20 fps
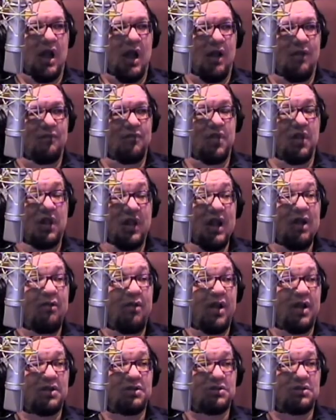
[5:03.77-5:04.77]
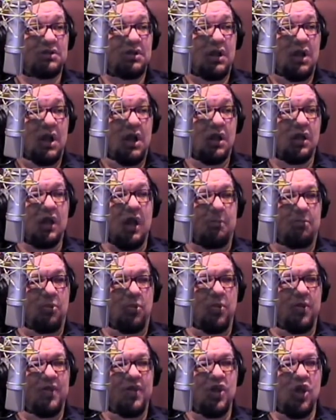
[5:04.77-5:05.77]
of the lyrics, coupled
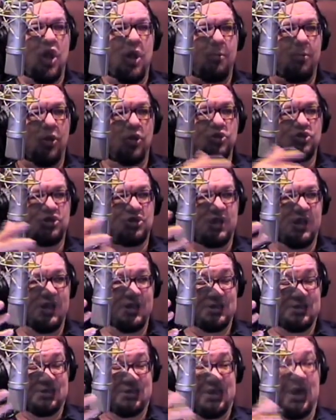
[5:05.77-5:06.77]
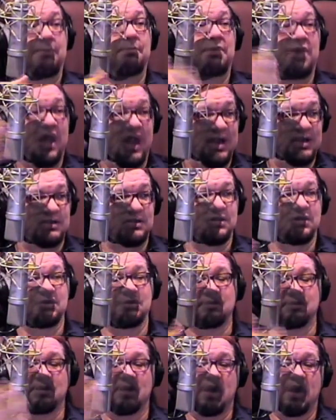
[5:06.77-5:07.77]
with the almost, in some
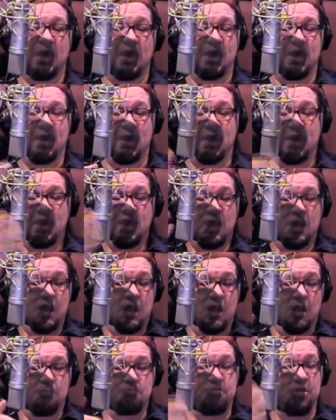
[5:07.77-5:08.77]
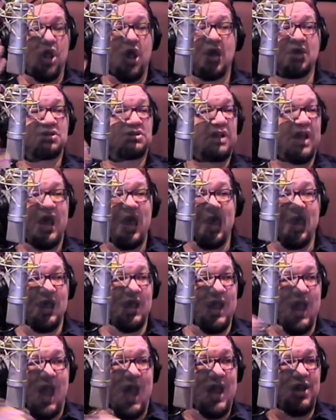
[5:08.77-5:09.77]
cases,
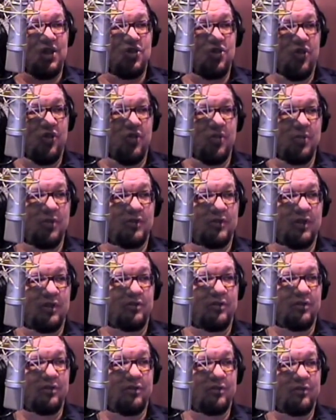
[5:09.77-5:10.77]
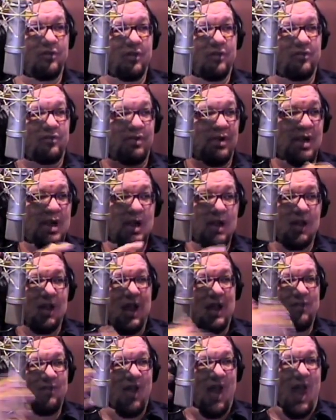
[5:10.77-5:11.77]
blasé attitude of the musicians. Just
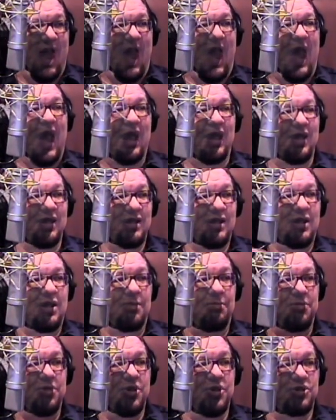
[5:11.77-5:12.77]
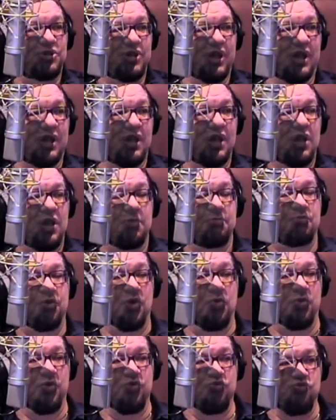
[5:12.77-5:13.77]
kind of a hack music
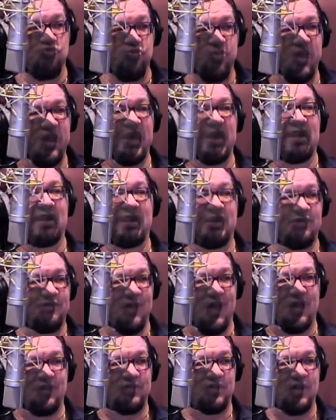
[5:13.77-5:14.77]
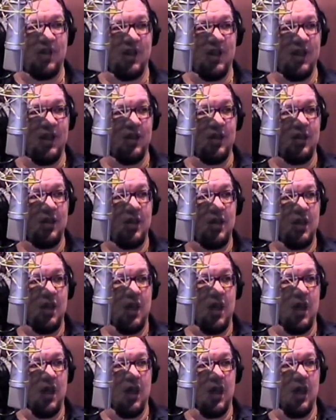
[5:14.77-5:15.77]
put with really fascinating
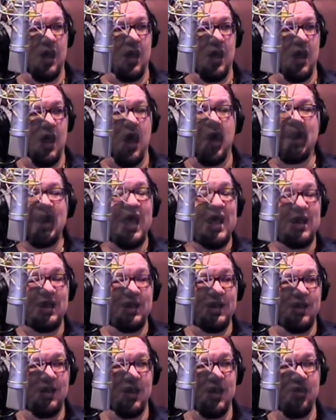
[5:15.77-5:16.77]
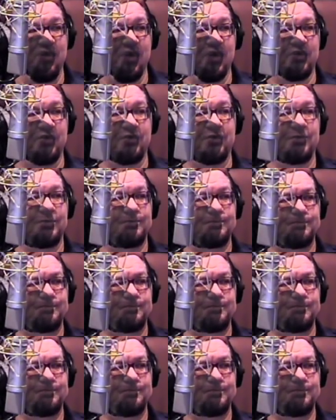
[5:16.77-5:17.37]
unedited lyrics.